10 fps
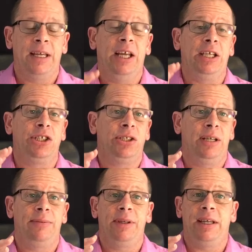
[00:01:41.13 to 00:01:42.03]

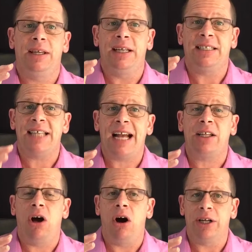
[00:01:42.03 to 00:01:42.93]

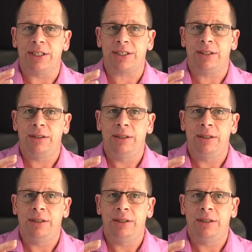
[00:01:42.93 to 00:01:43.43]
Exactly August.